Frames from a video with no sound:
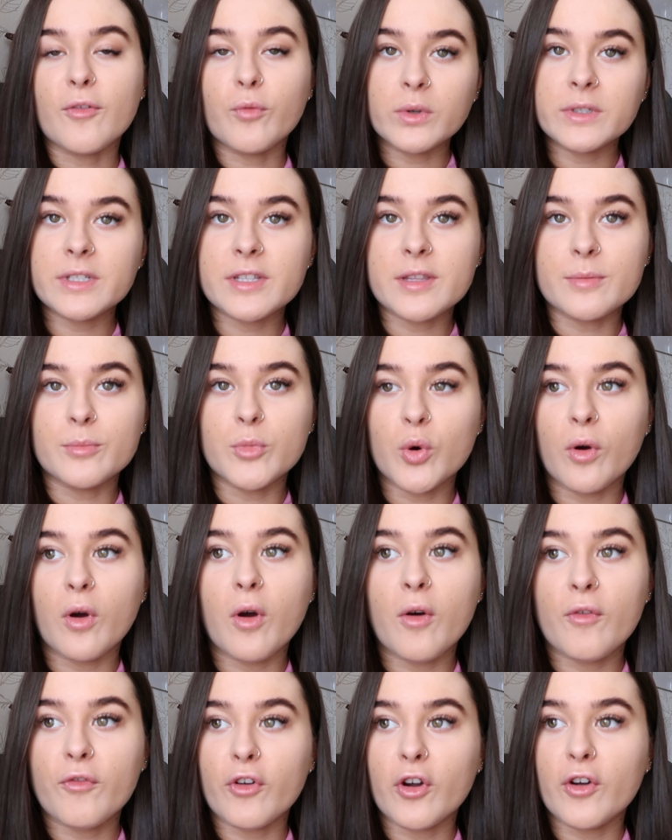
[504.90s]
I've wanted them
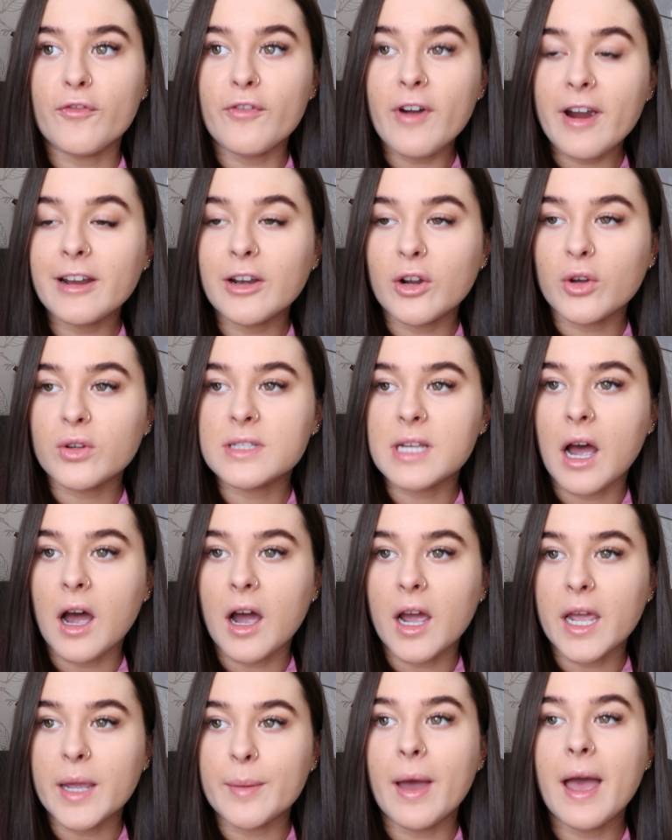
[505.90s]
all for a very long
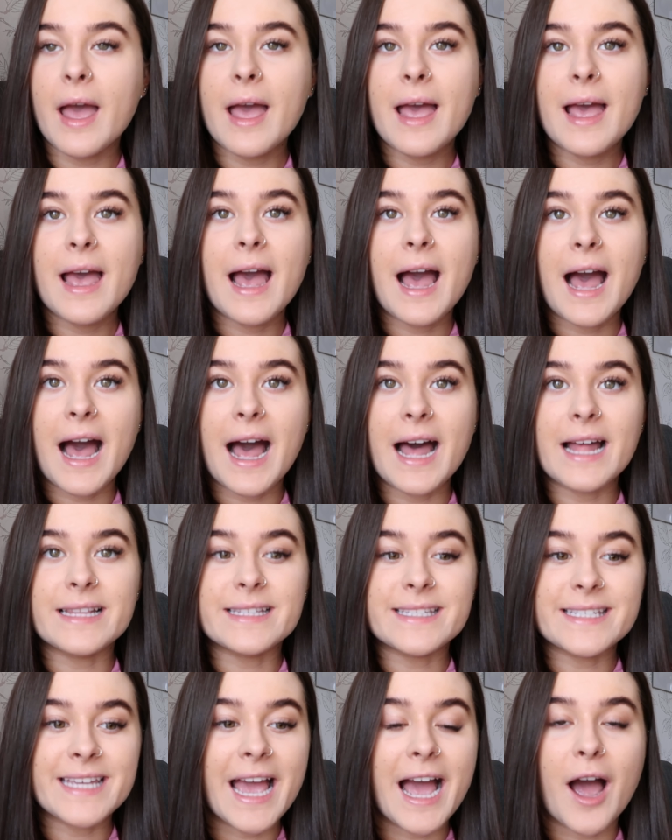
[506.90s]
time,
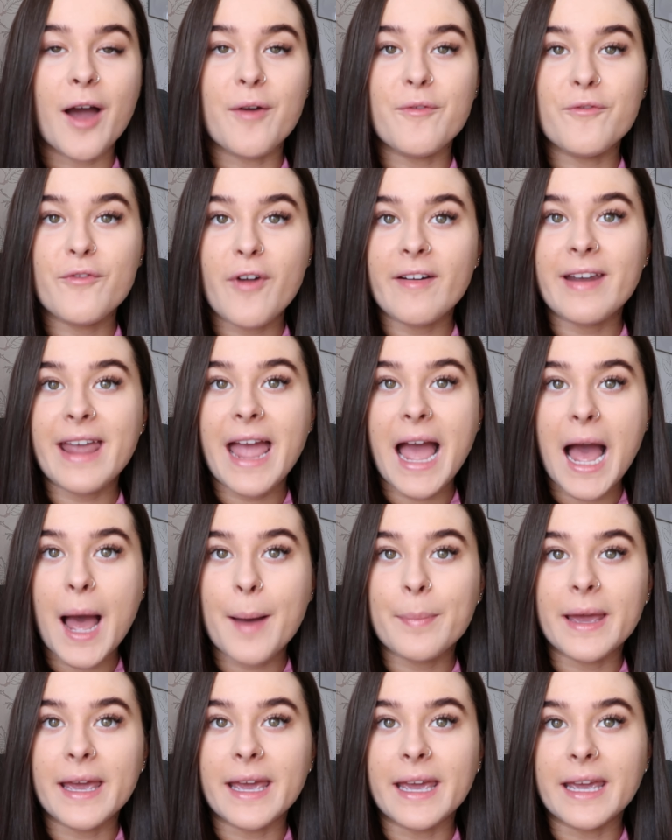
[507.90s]
and yeah, I'm very
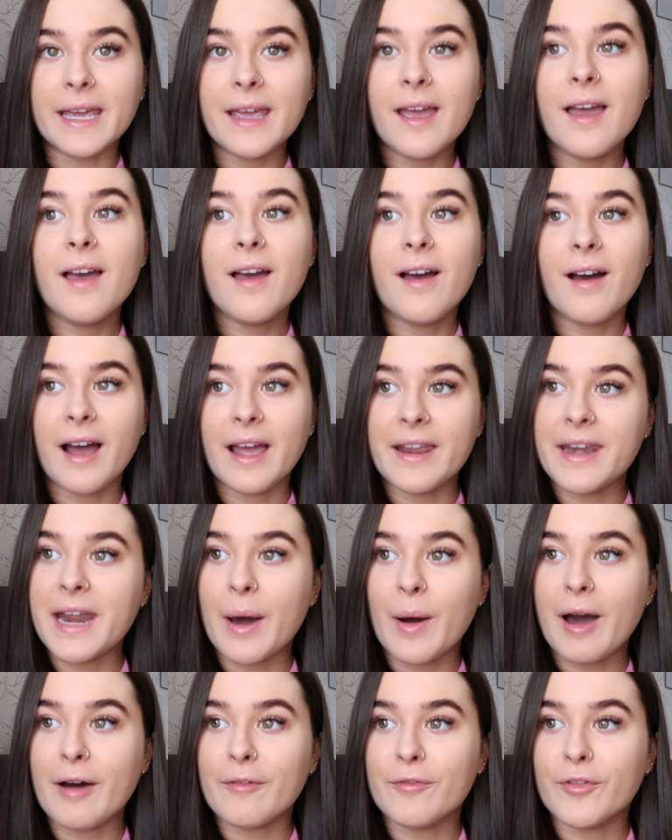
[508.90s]
happy I
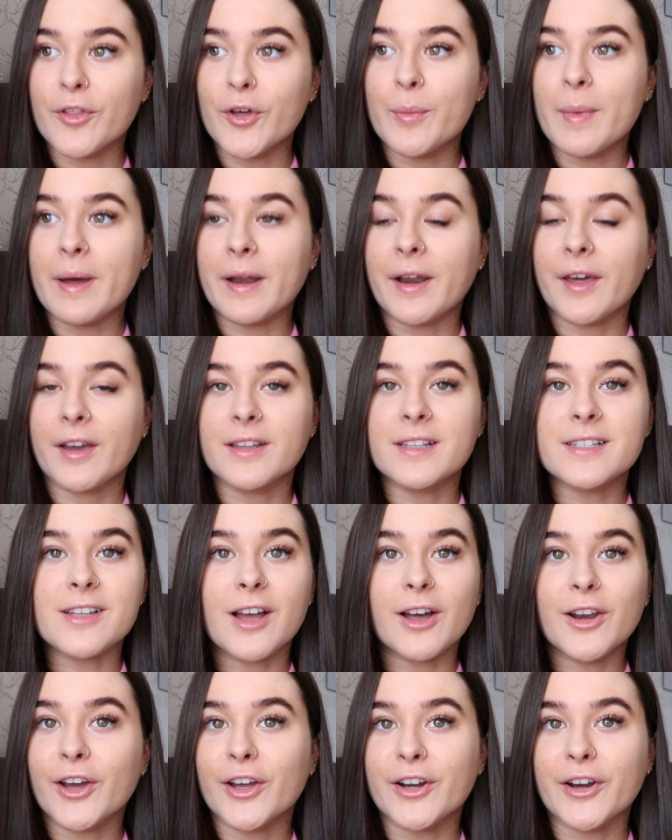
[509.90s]
now have them and I can
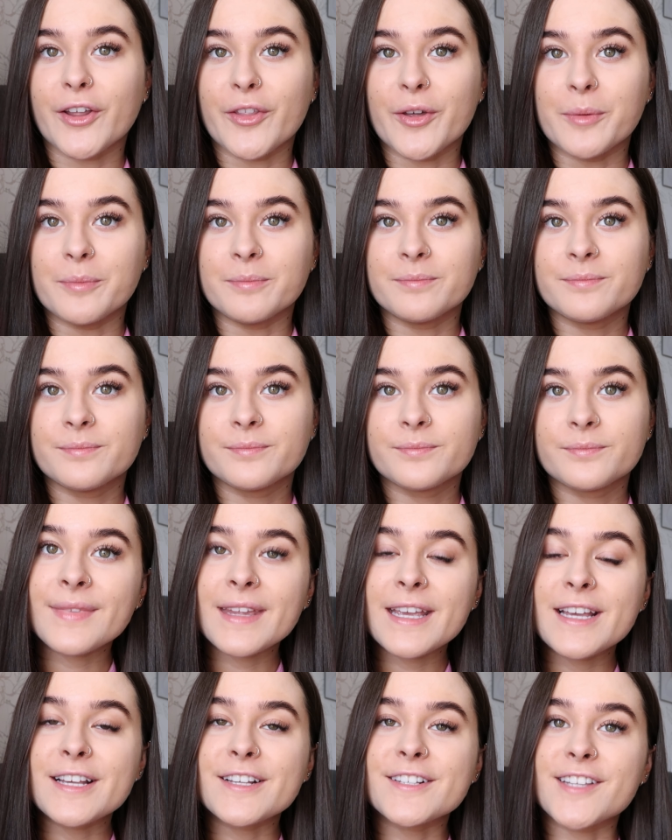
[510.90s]
start looking at them.
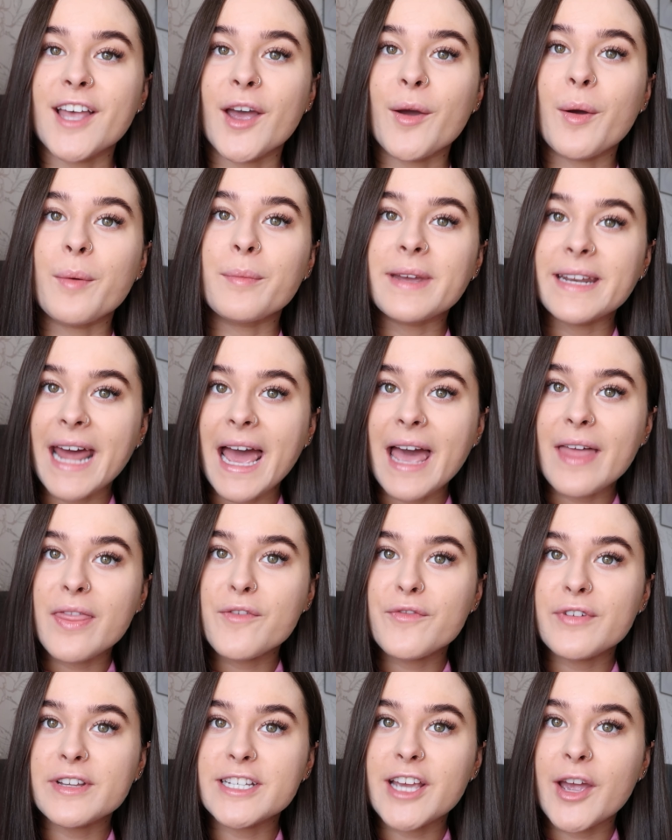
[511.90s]
So I'm going to
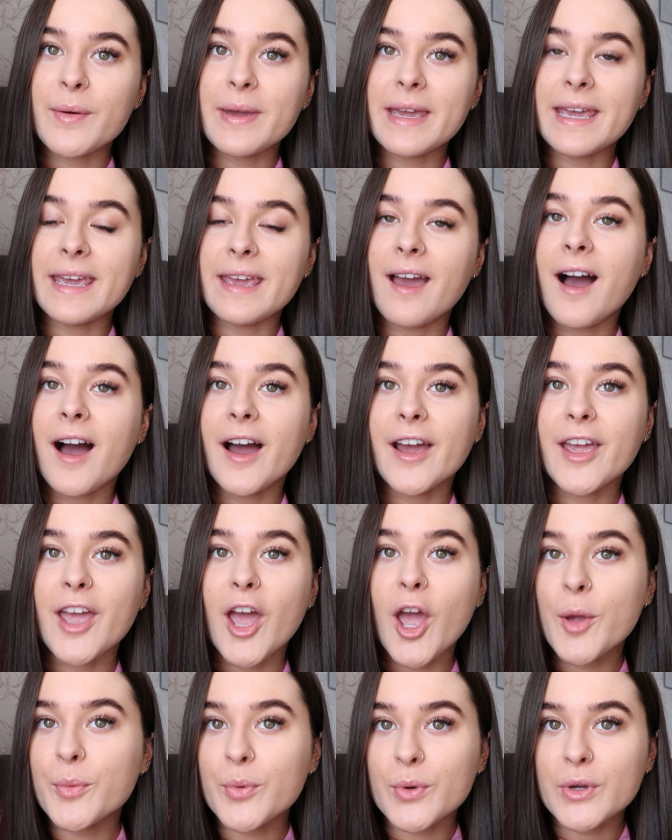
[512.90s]
end the video here. I
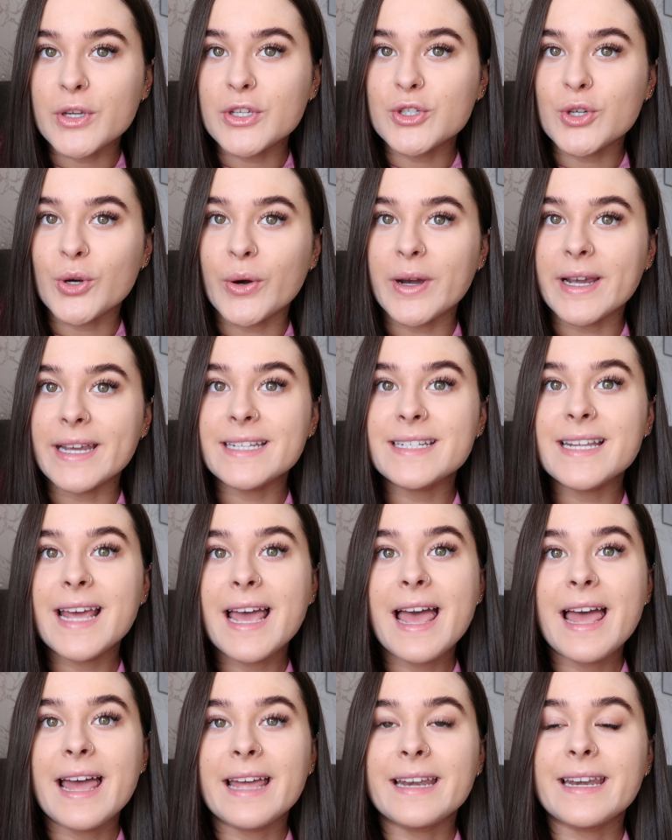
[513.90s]
hope you enjoyed.
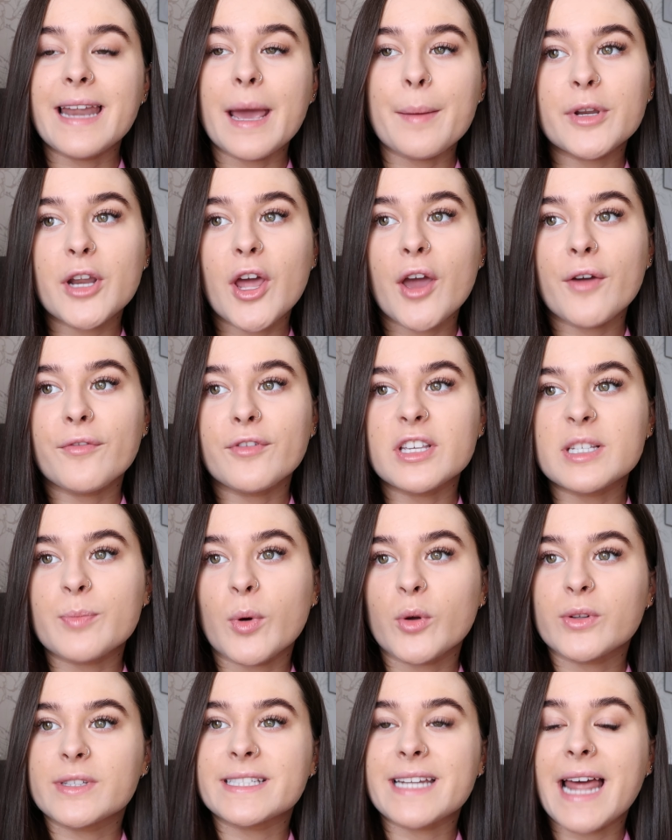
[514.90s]
Let me know if you
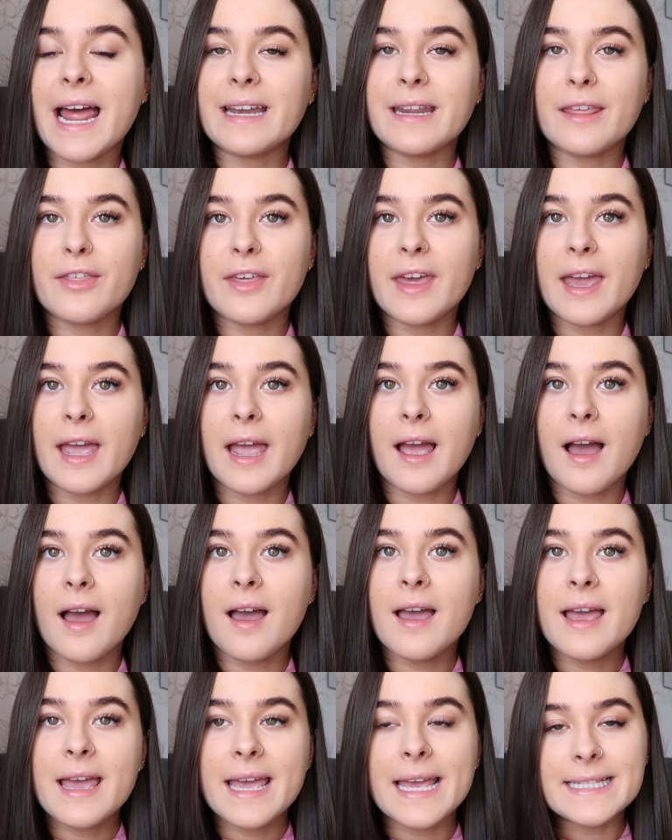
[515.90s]
spotted anything
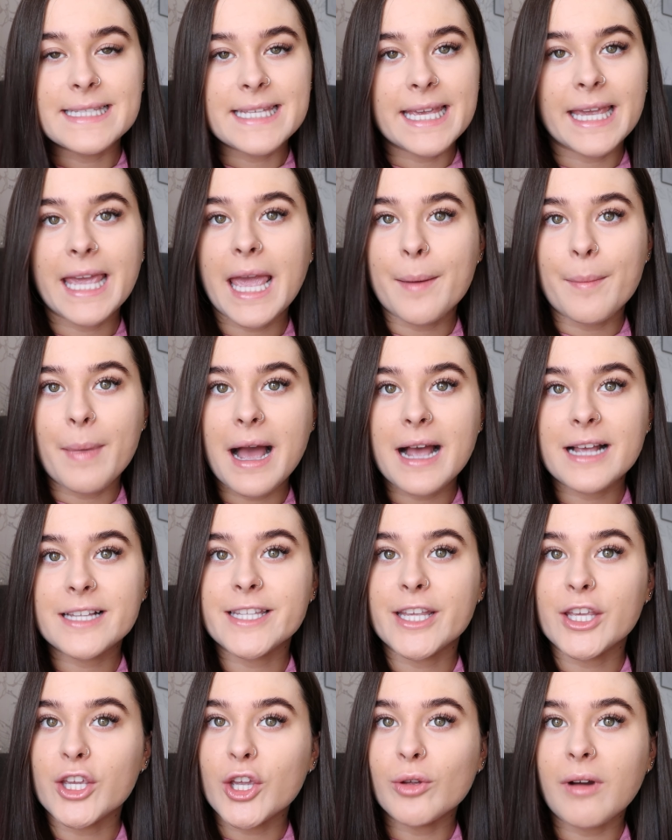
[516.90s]
in TK
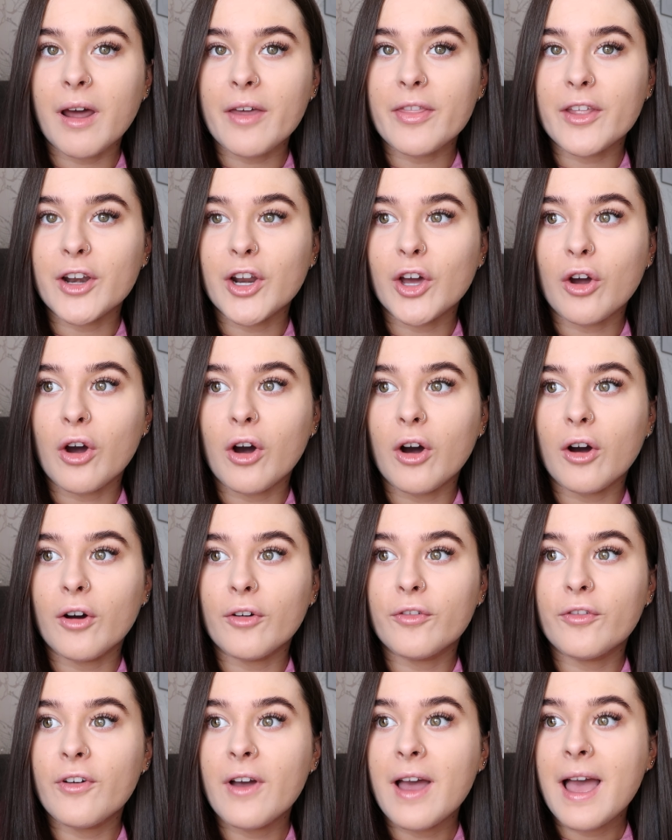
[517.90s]
Maxx that you like the look
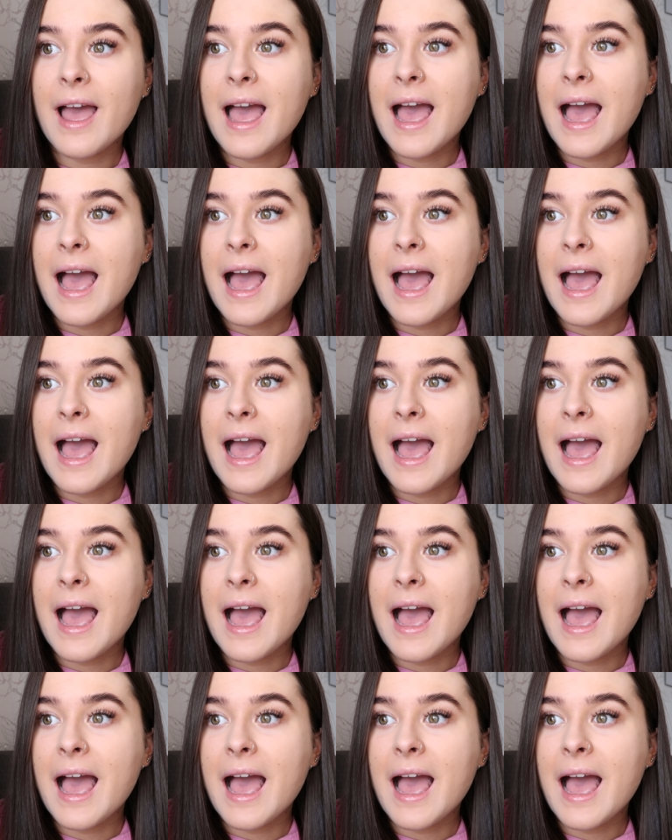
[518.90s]
of.